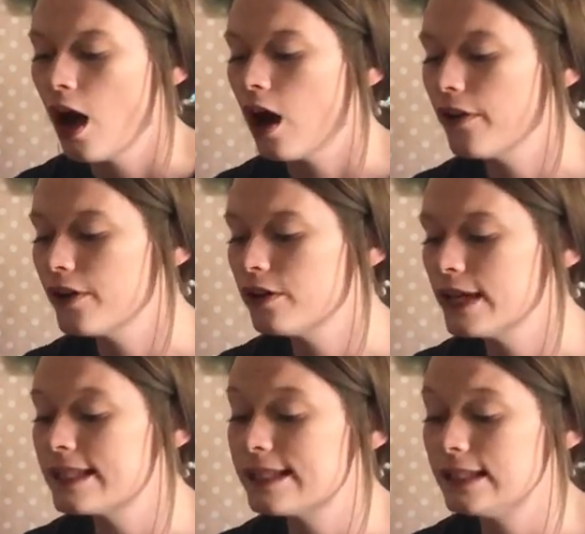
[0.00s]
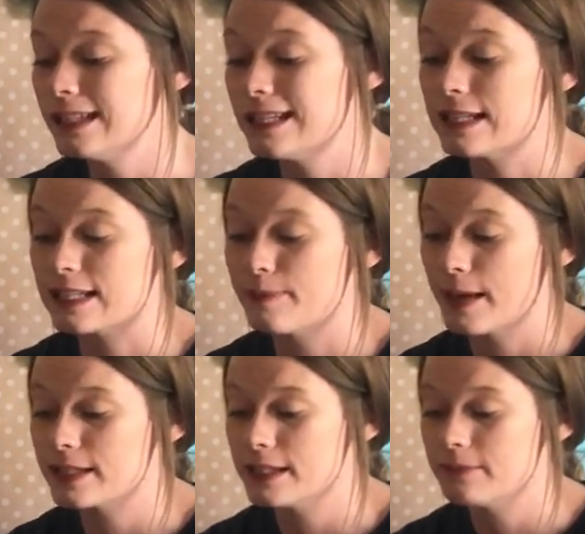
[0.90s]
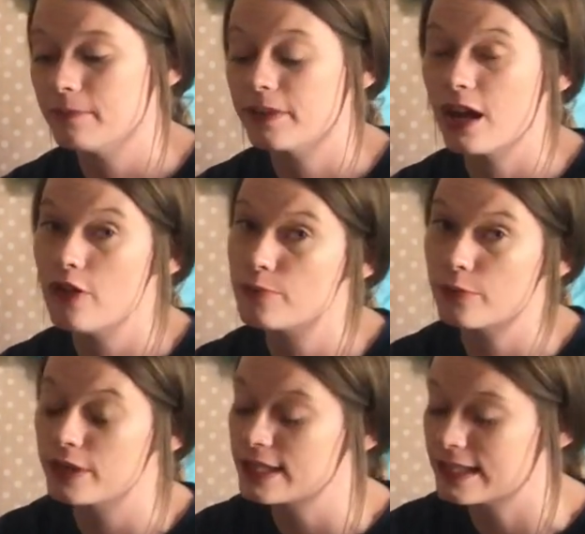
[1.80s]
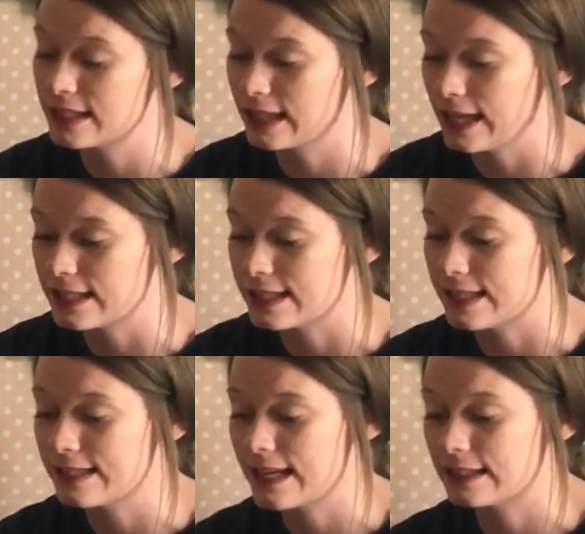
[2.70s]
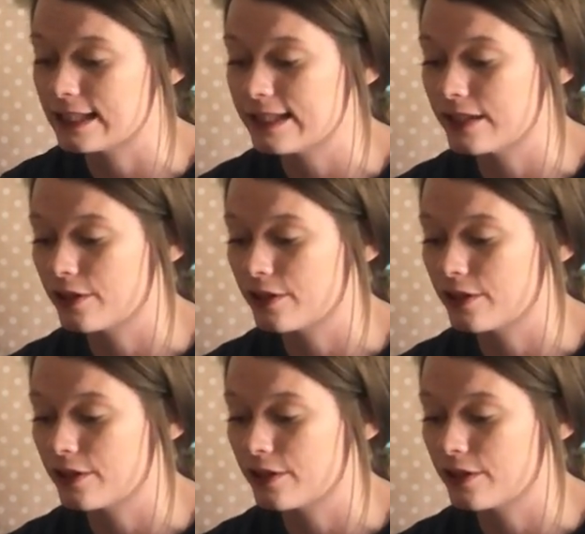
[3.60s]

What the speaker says: Although, as Stanley had expected, the other boys didn't like to see Stanley sitting